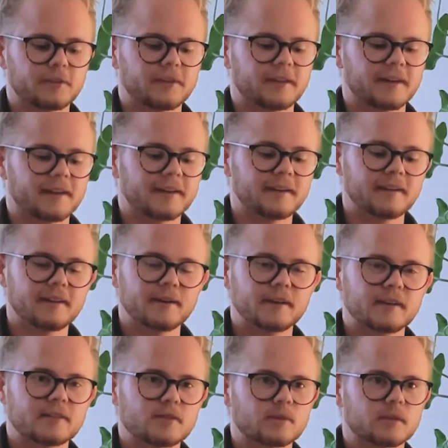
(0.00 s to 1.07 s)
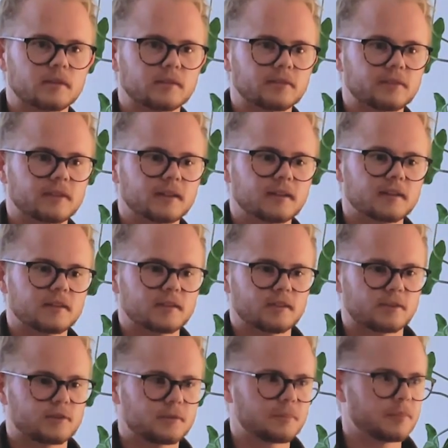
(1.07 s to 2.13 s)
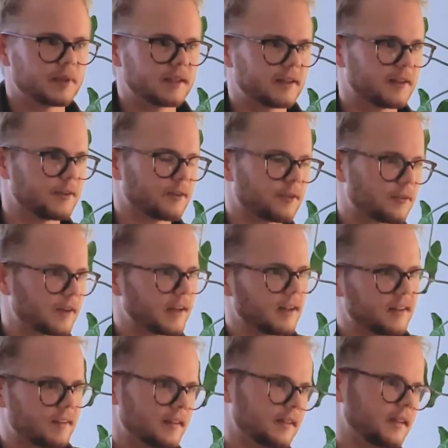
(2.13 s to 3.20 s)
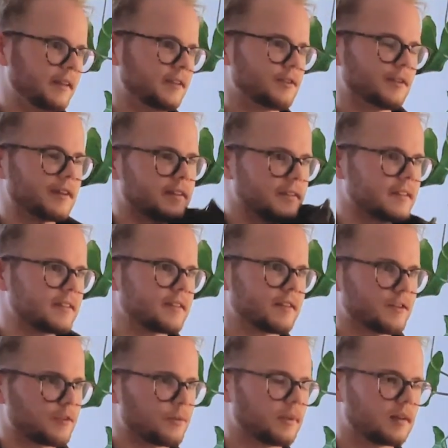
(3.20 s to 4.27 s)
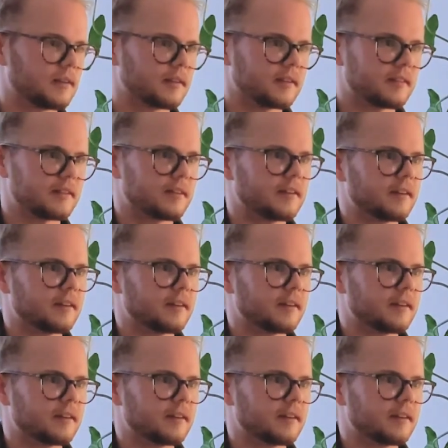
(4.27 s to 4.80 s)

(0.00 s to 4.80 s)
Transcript: then sort of speak your reality into existence, what does